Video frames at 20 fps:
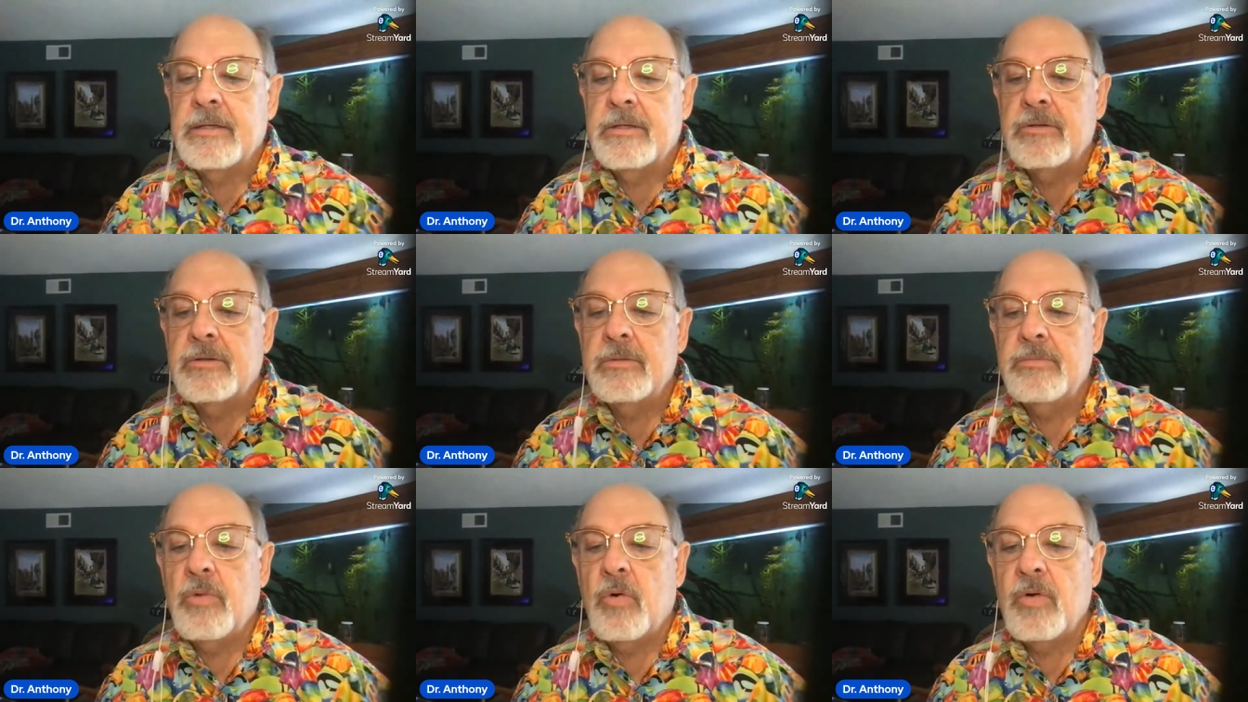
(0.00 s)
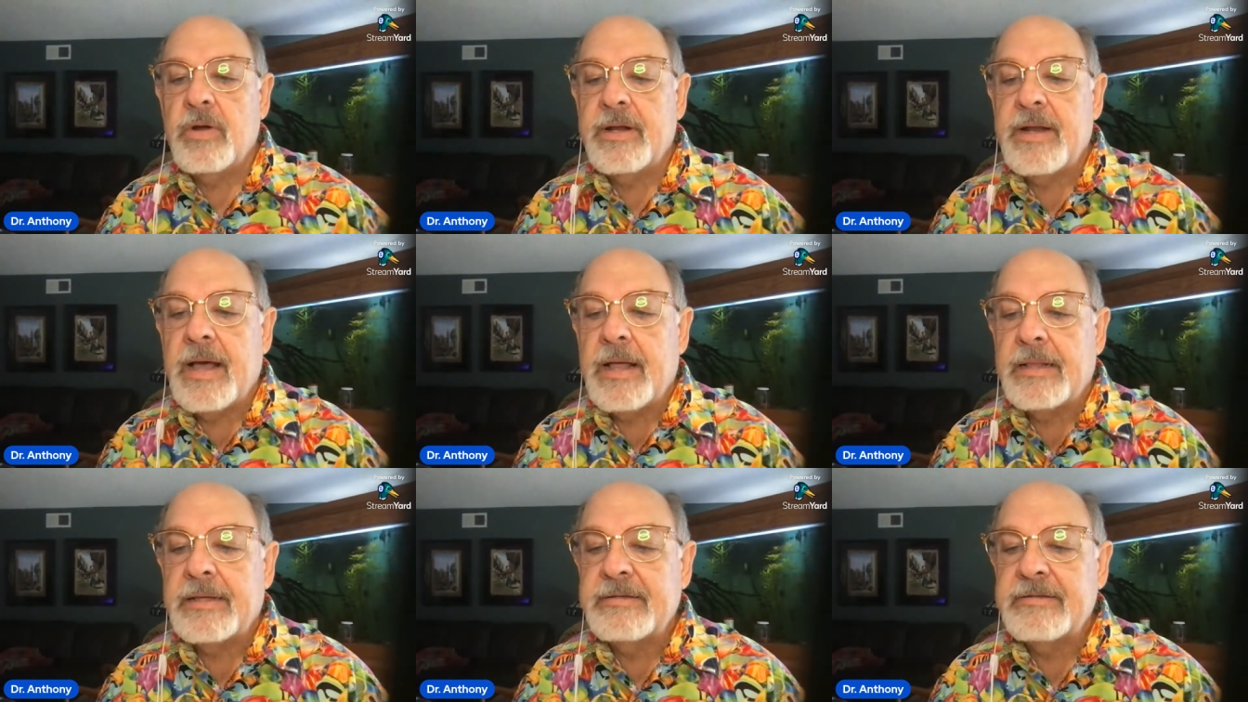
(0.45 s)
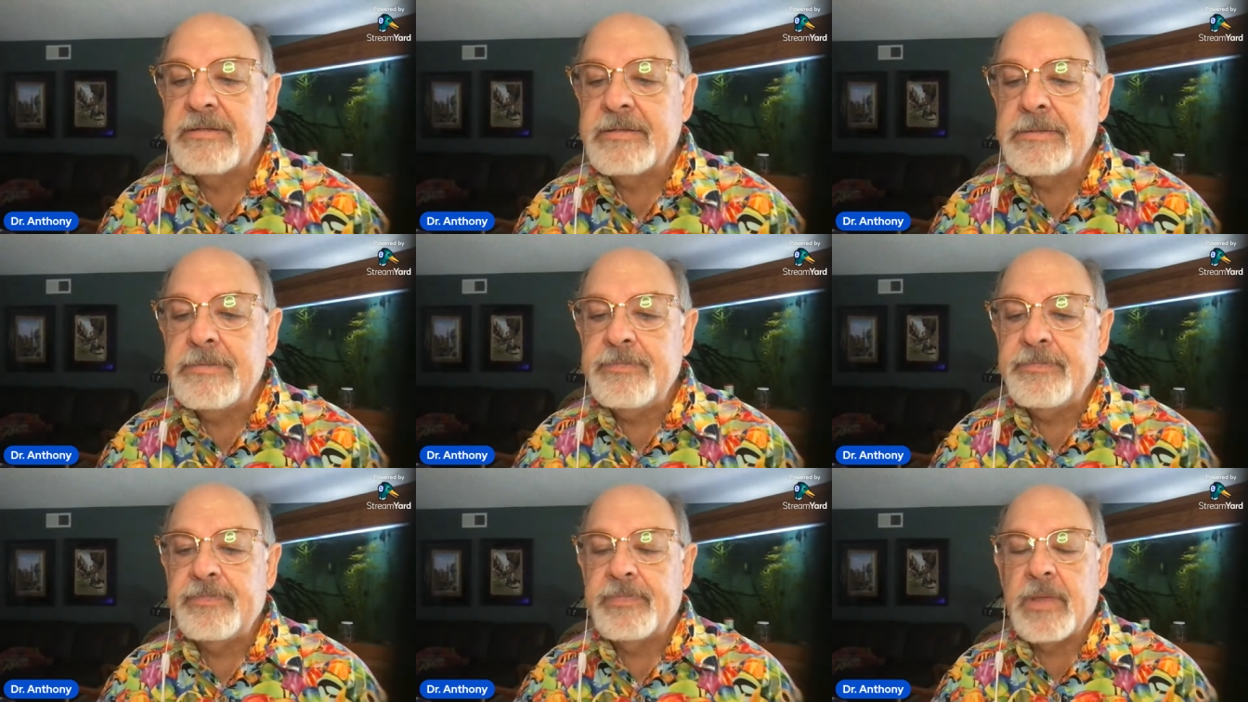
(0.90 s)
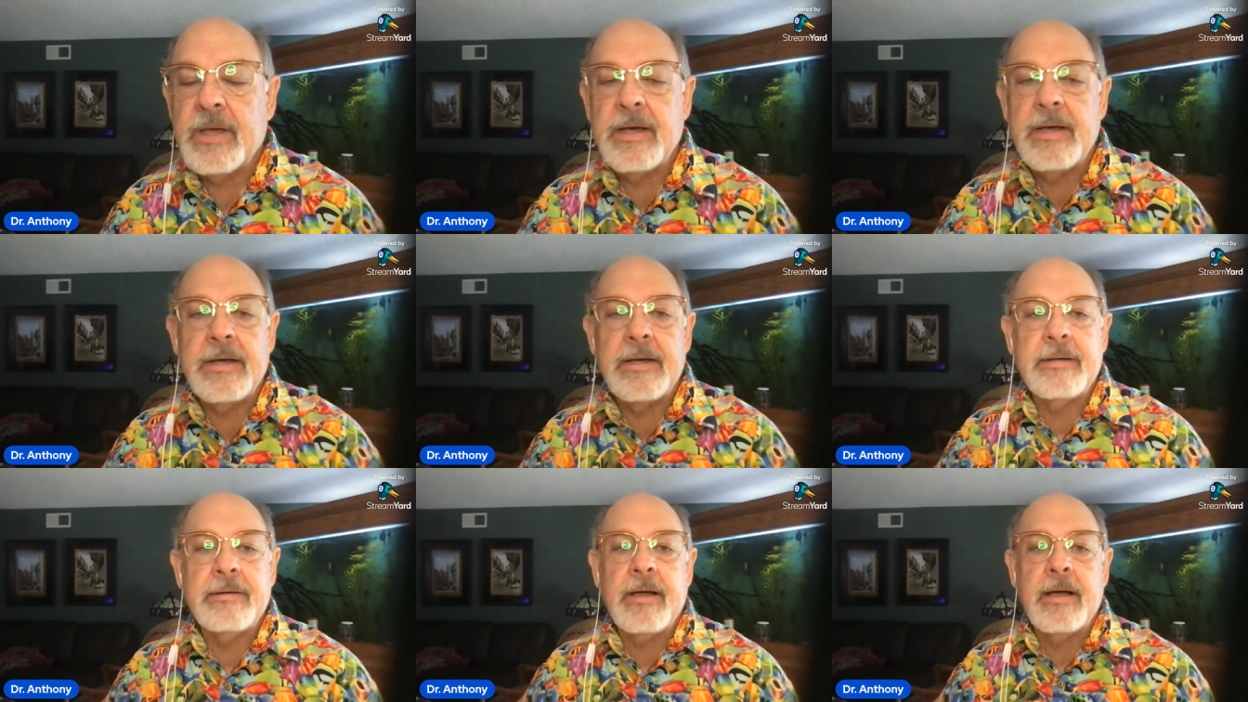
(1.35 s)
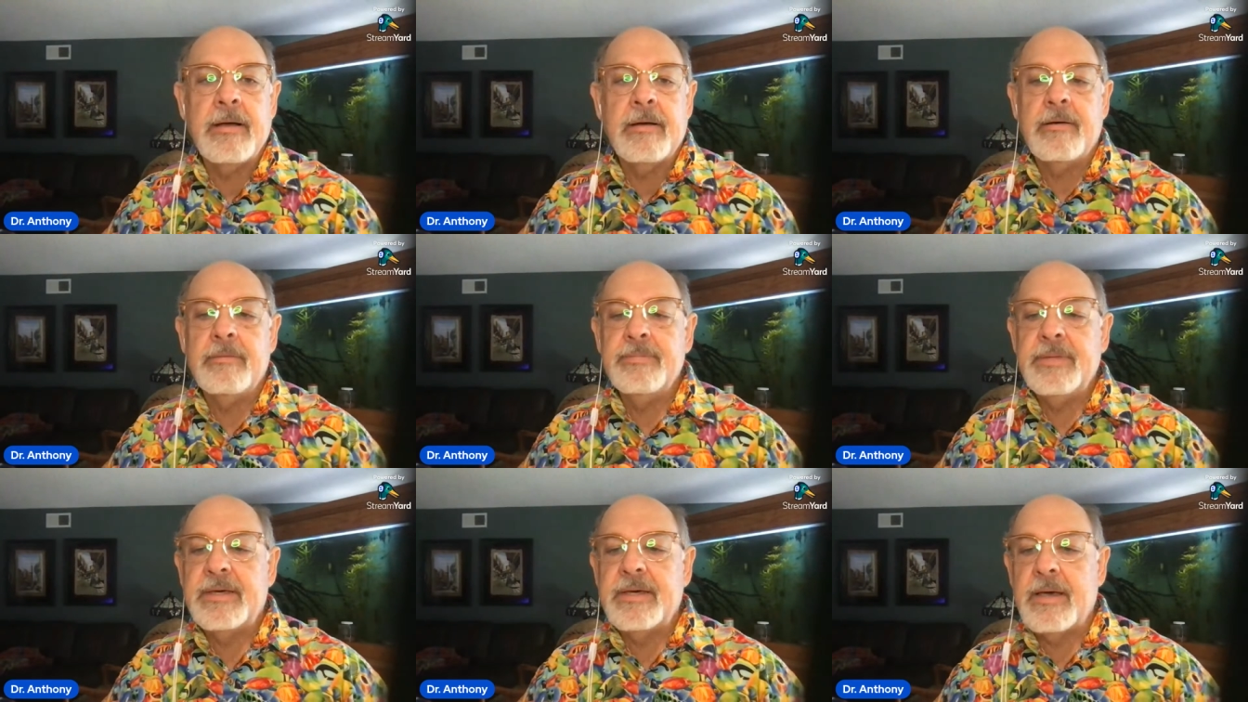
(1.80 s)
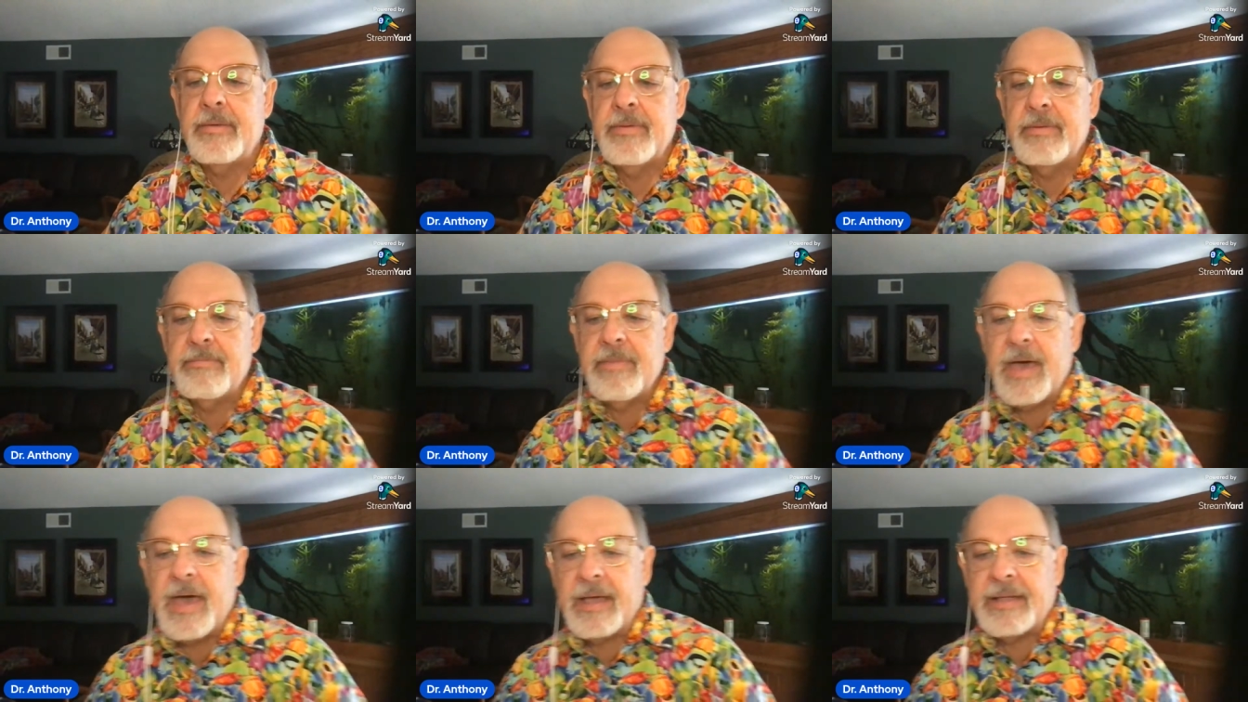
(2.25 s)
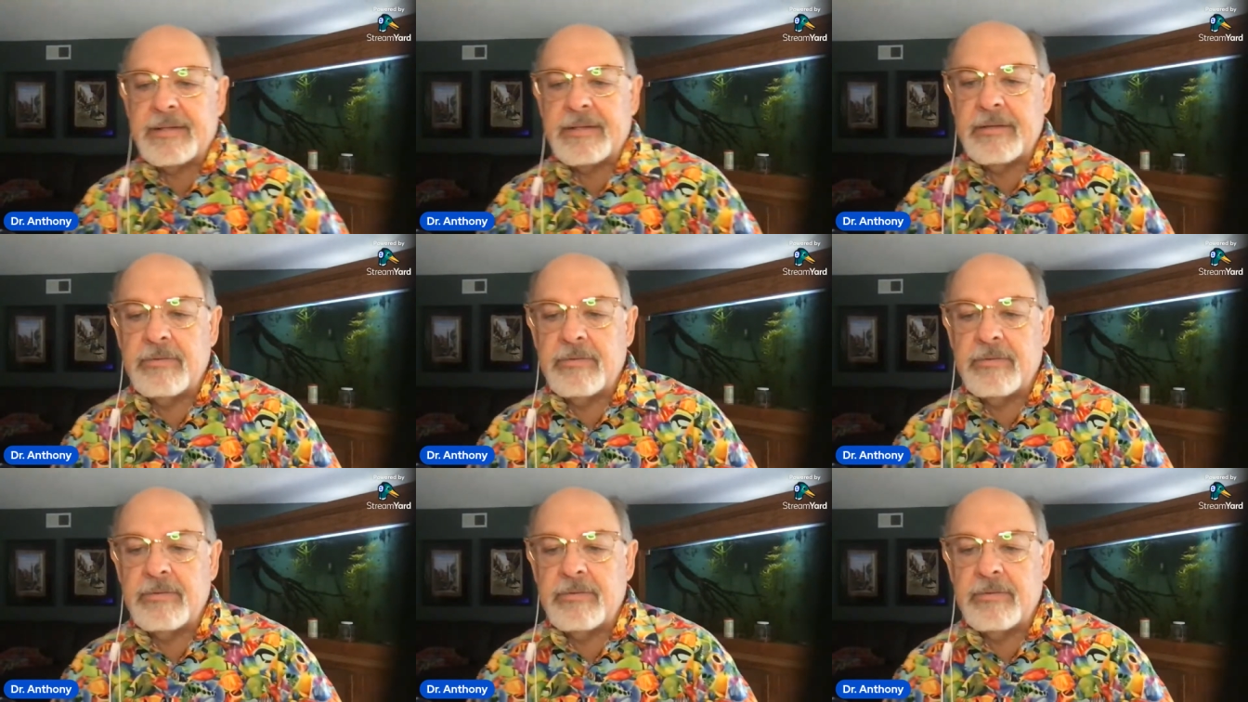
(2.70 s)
Good morning, Allison. I'll be coming back